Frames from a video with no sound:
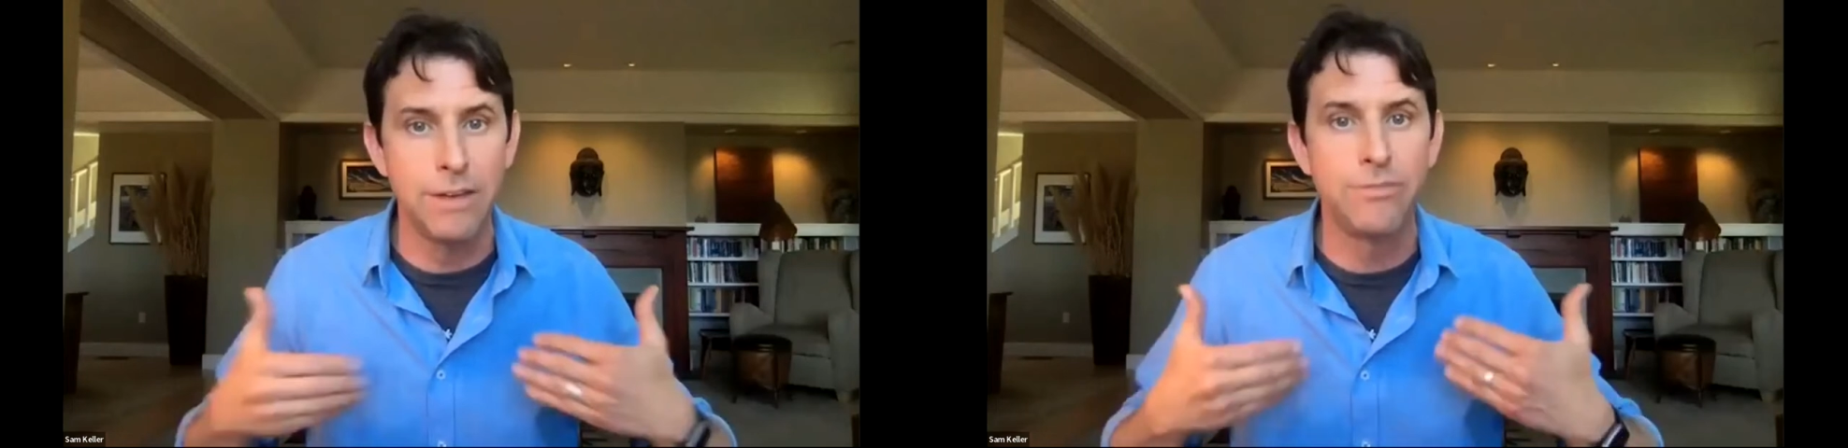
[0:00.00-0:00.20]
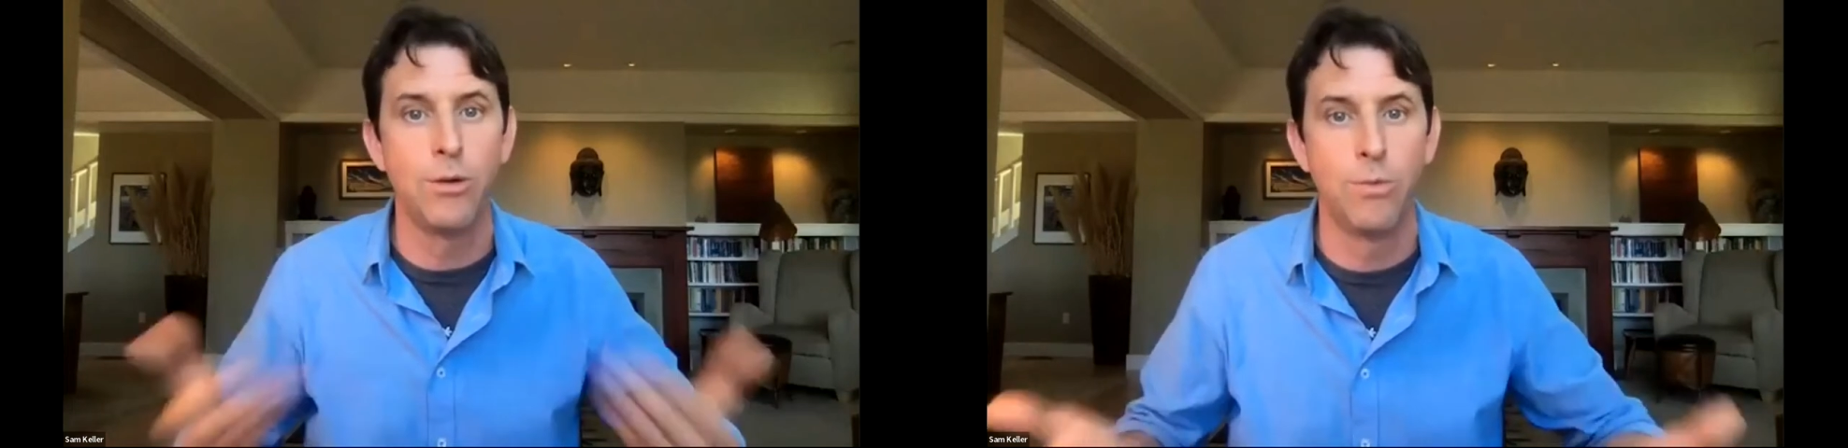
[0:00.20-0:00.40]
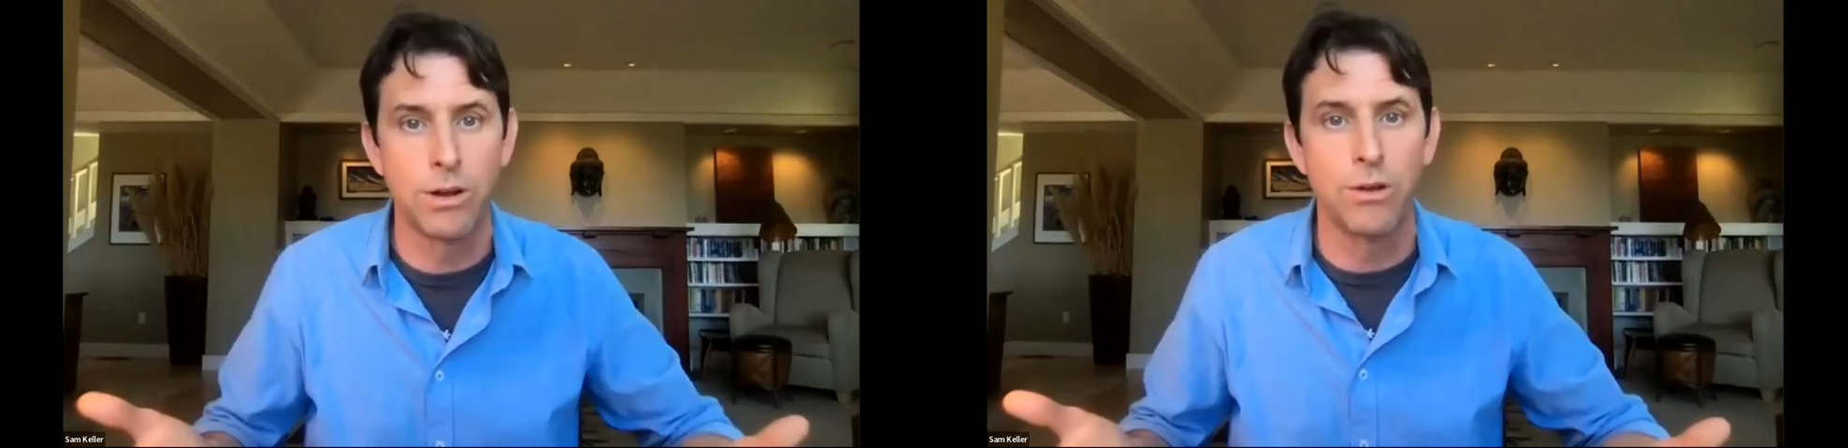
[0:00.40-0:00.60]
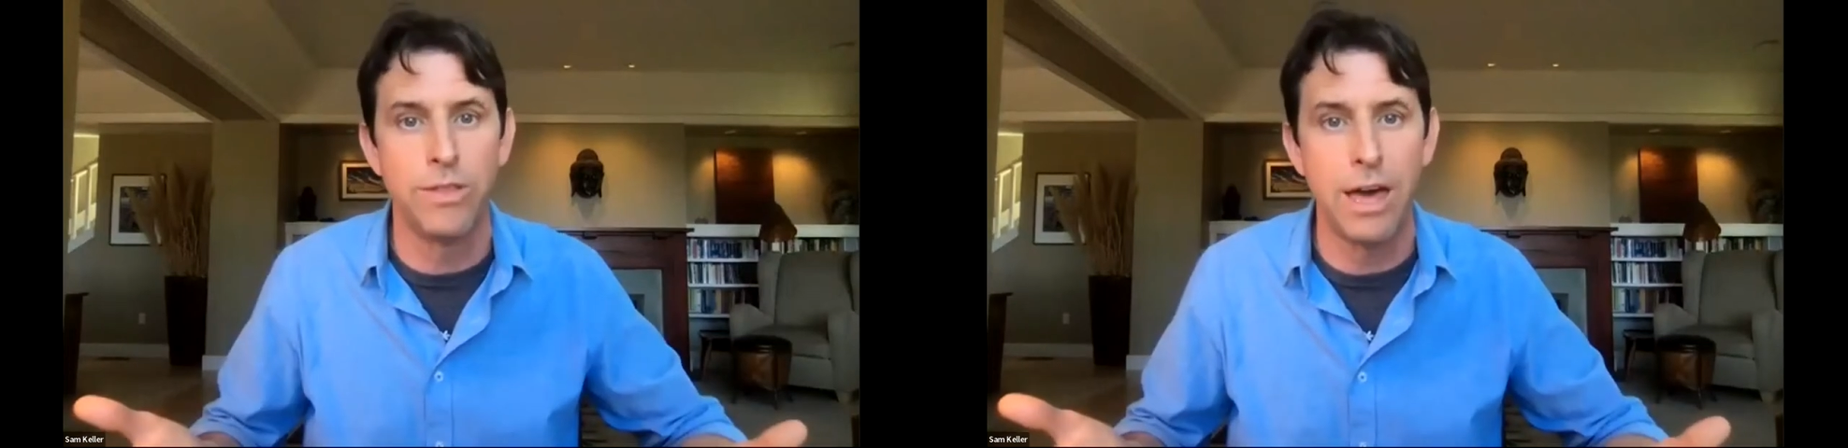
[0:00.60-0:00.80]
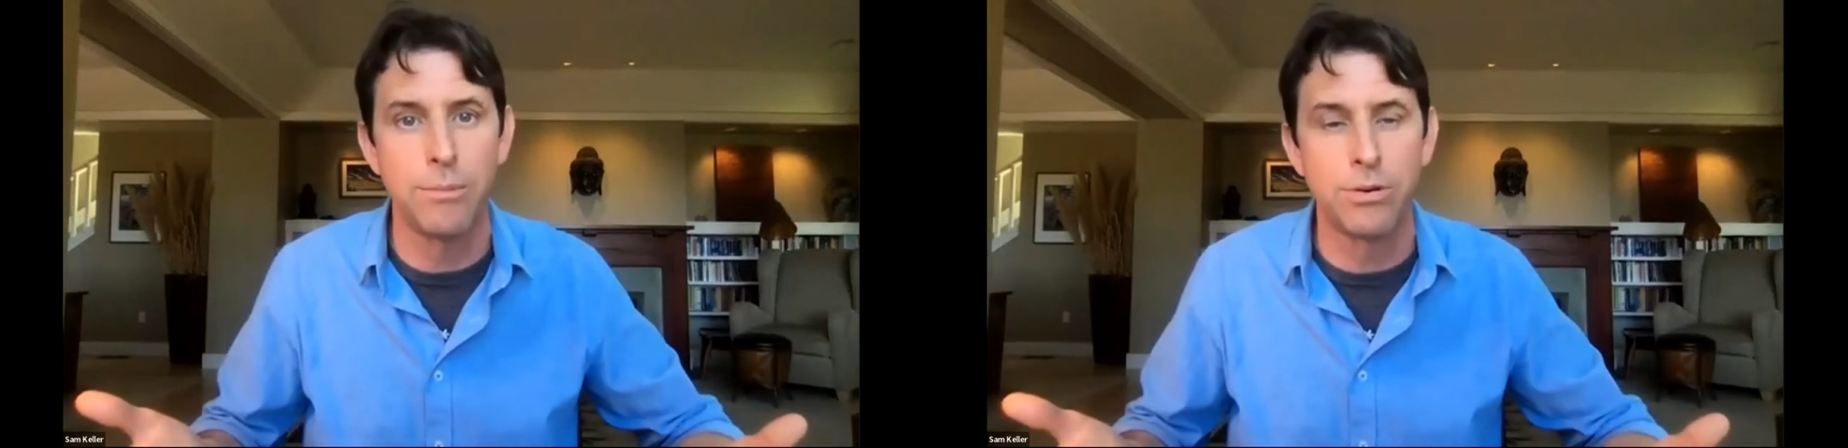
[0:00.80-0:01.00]
if they want to go
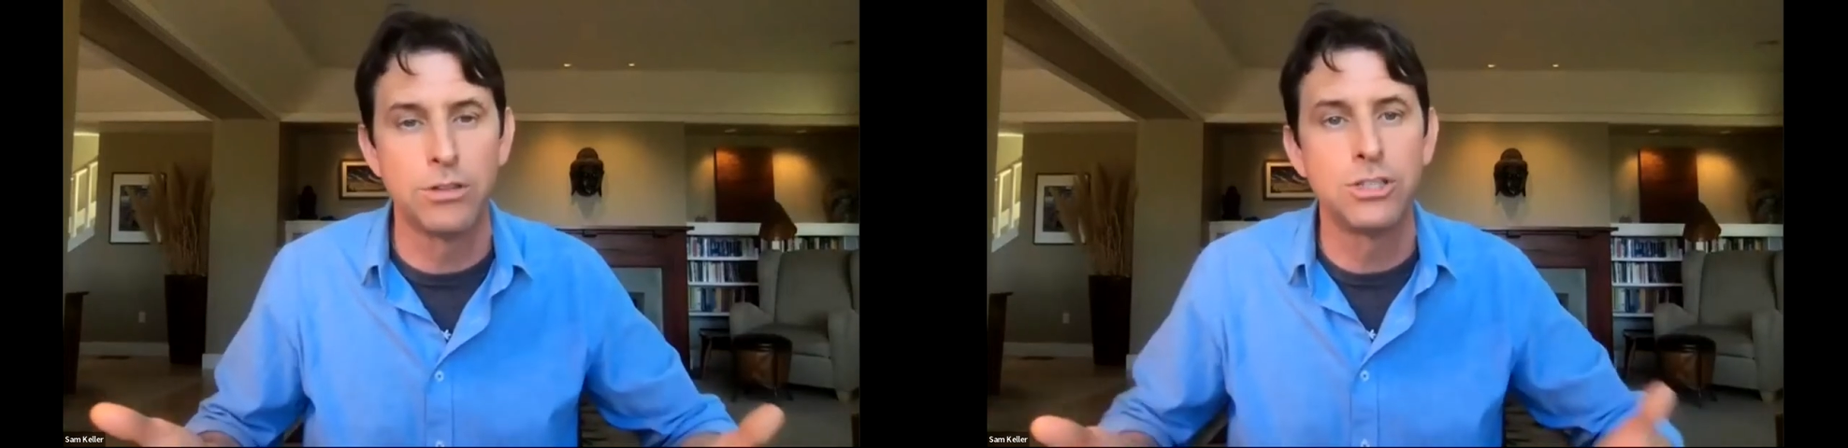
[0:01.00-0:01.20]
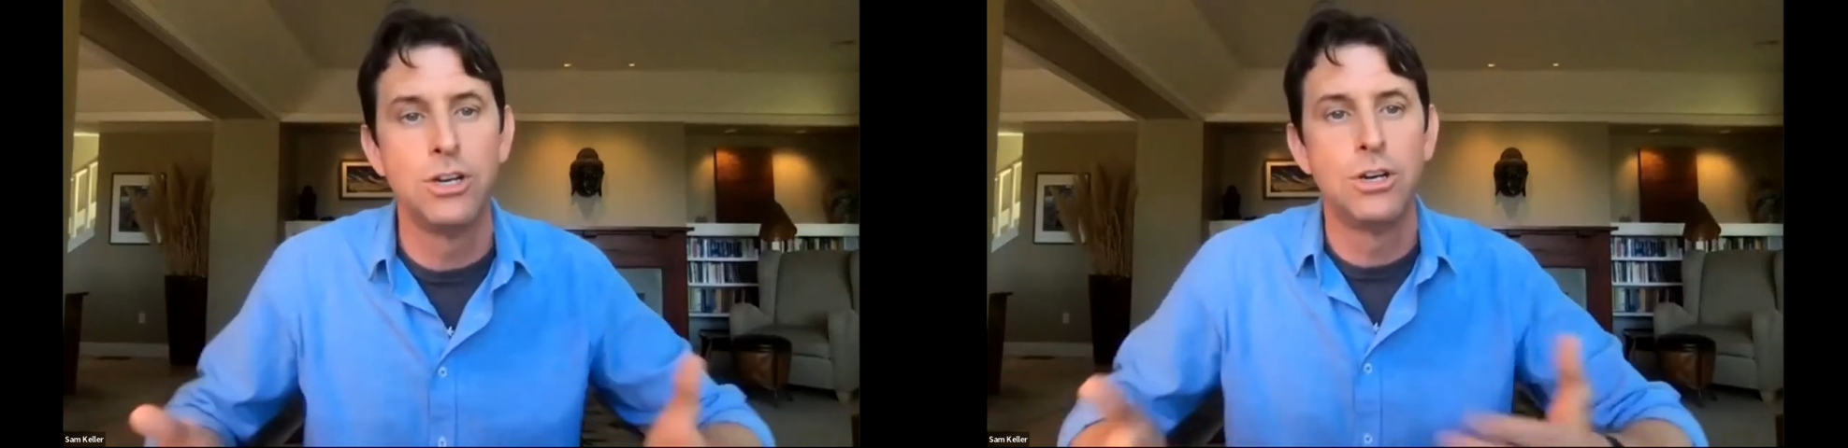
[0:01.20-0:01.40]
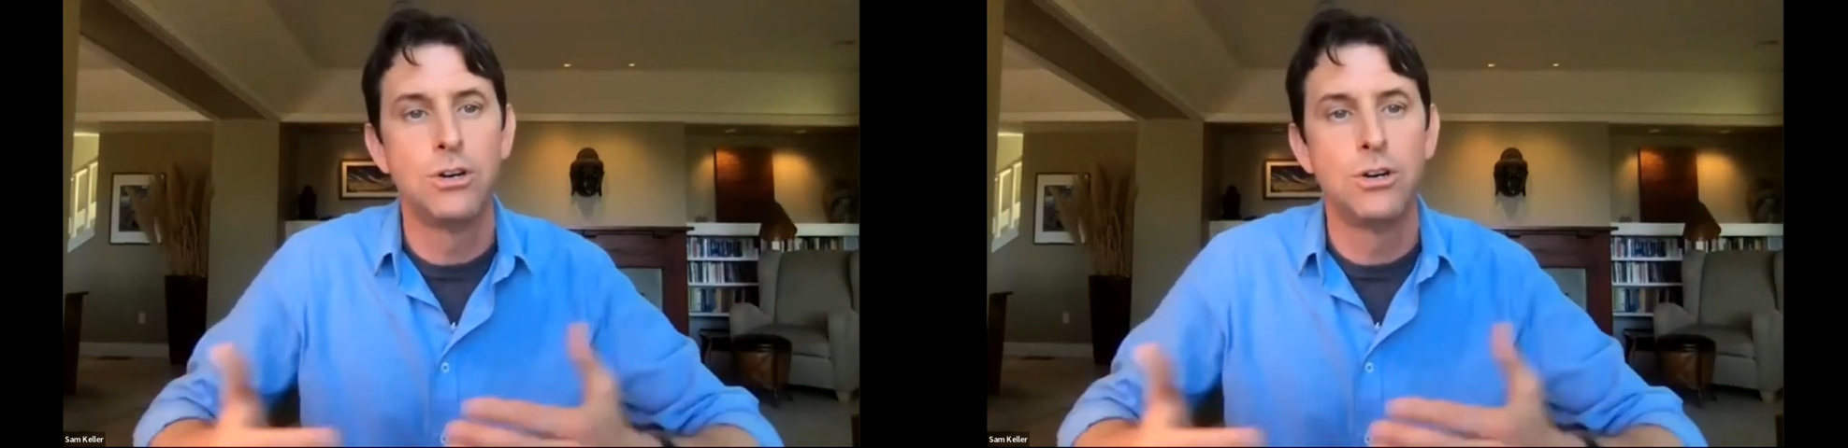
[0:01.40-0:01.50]
that approach,